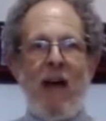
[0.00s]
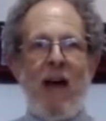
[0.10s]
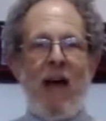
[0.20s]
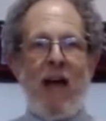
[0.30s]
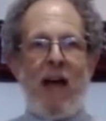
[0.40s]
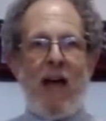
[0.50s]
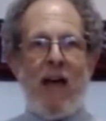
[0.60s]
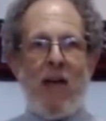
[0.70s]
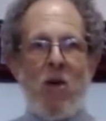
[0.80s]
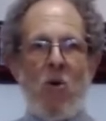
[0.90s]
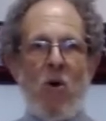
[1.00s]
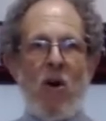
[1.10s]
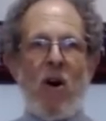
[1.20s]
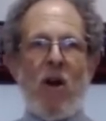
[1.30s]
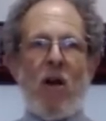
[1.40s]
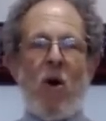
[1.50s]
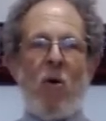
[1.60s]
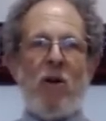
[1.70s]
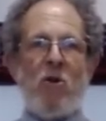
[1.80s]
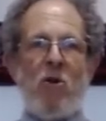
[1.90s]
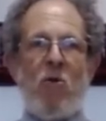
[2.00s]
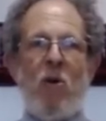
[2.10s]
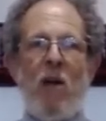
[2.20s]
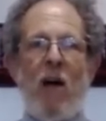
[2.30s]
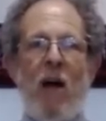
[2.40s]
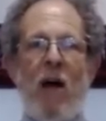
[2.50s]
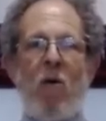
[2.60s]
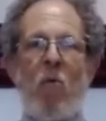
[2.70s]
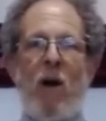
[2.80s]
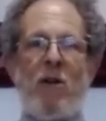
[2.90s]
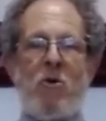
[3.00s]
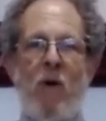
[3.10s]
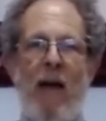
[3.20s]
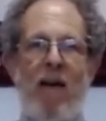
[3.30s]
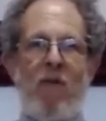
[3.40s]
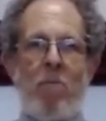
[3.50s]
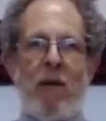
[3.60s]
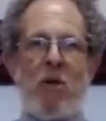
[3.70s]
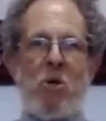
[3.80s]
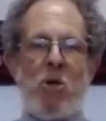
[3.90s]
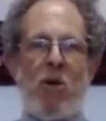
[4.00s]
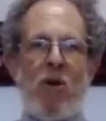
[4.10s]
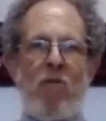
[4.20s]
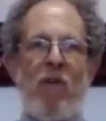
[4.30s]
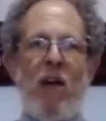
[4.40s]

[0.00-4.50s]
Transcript: Uh, you are uh, going to uh, want to have a mixture of,